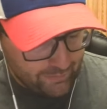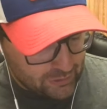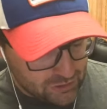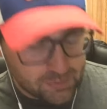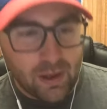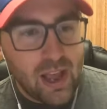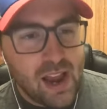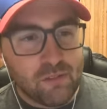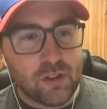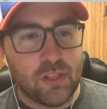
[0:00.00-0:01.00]
just about
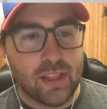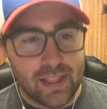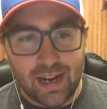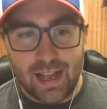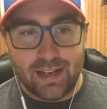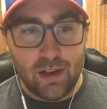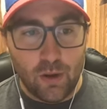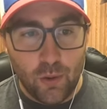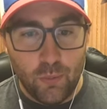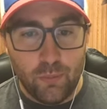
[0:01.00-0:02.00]
everything that I
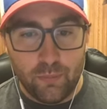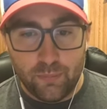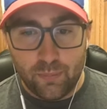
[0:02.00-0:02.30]
know